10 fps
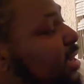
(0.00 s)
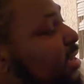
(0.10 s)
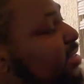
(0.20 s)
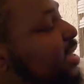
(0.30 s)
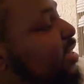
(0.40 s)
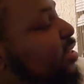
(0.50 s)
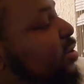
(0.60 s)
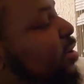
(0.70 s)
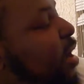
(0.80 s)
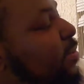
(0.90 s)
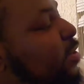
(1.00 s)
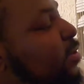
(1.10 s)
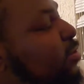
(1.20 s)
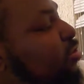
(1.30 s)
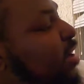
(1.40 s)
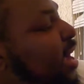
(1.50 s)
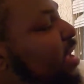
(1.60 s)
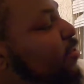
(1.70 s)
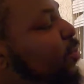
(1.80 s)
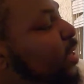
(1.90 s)
It said no optical
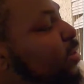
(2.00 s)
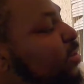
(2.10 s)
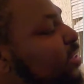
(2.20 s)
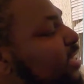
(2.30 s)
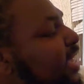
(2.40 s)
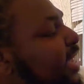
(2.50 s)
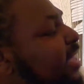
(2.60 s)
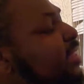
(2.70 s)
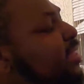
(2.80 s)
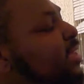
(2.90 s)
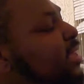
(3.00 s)
drive, Windows 10.